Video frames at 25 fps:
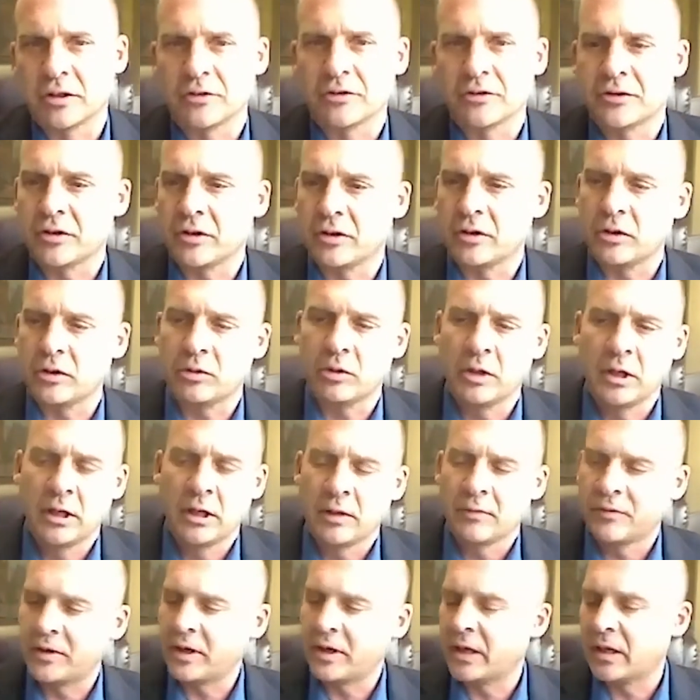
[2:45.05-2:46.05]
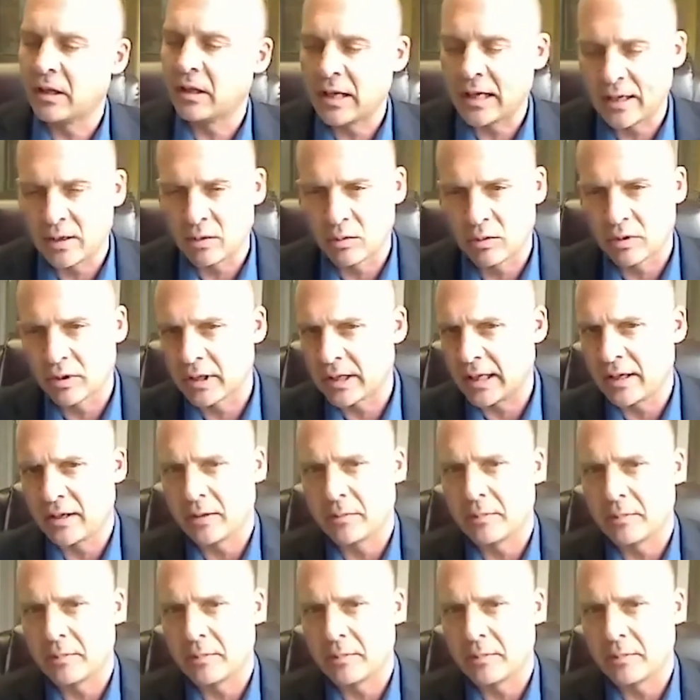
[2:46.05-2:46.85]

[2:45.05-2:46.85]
So done a lot of work out at